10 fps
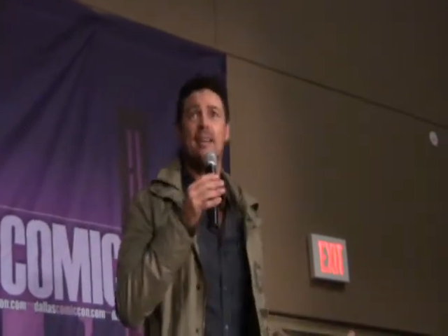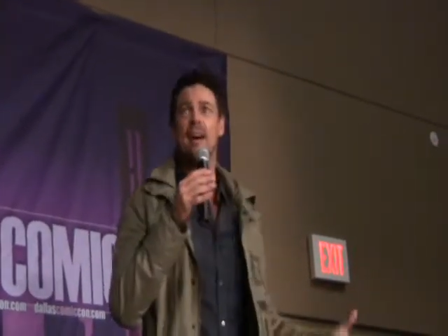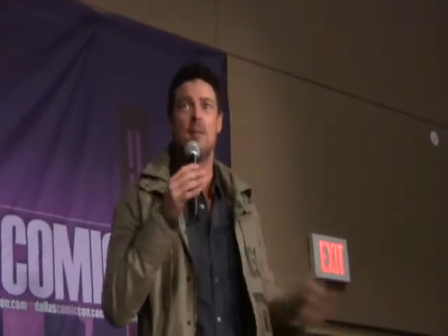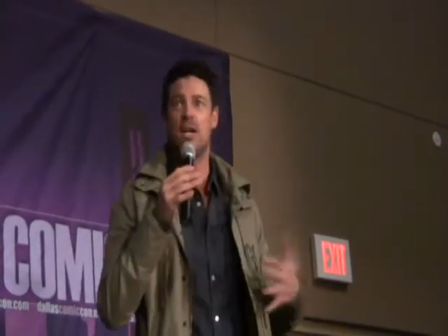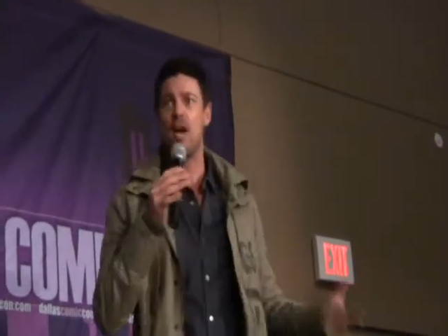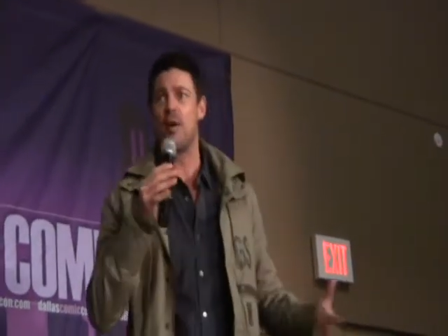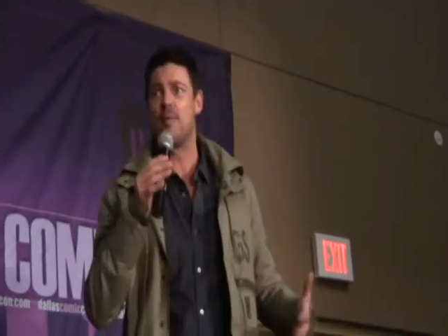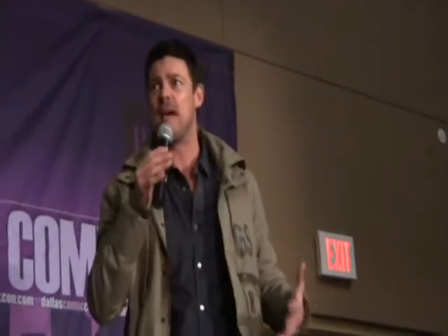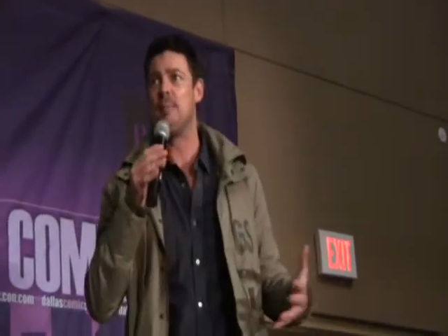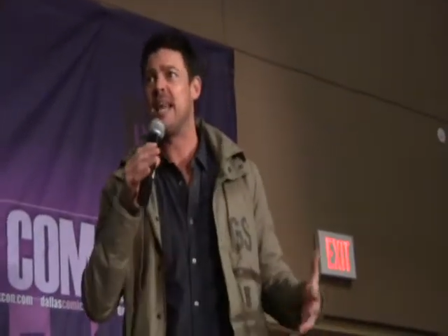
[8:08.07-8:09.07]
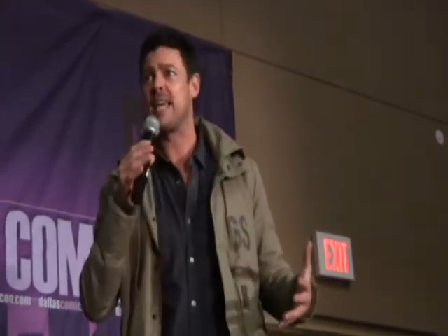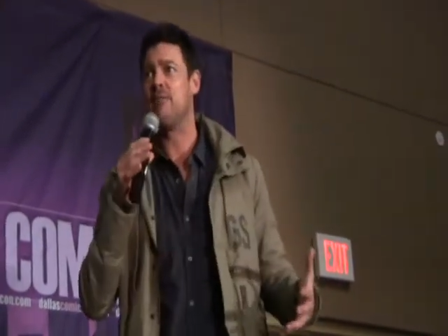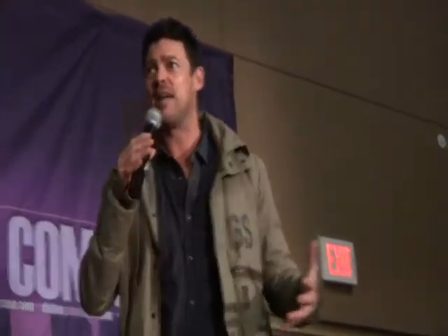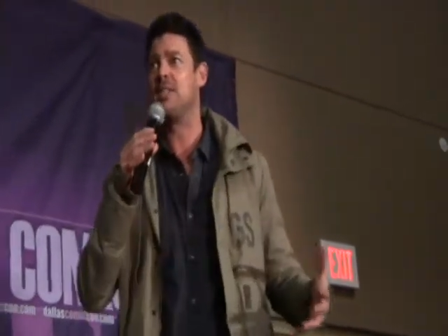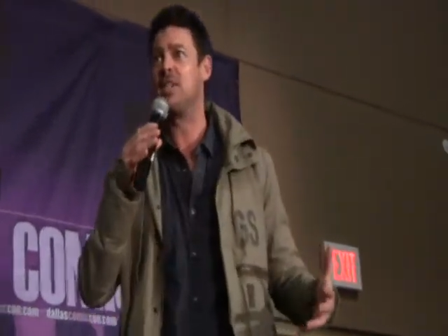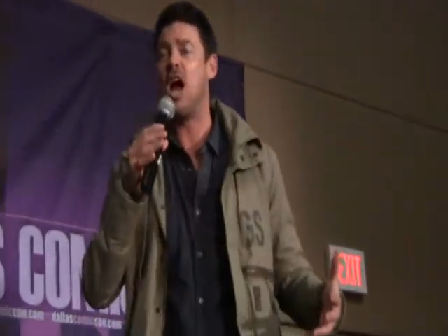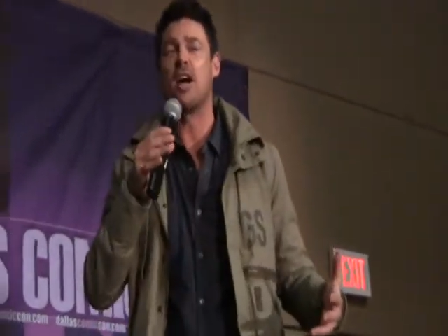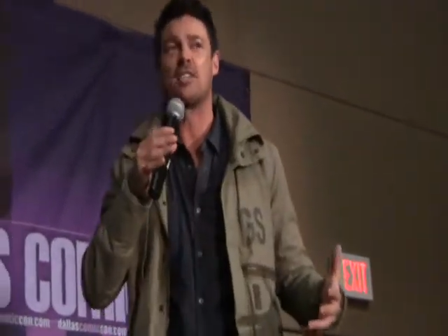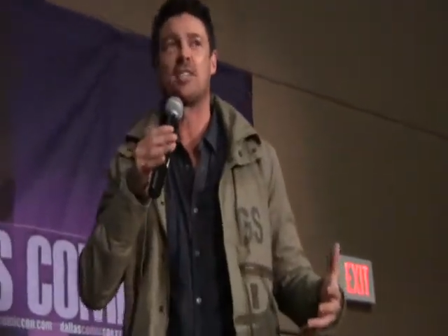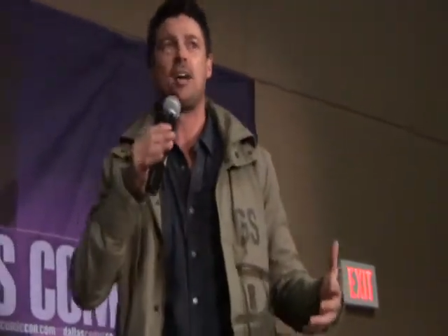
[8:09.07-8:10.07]
I'm not going down without the red
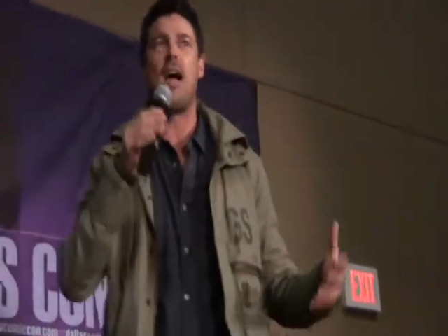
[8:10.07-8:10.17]
socks."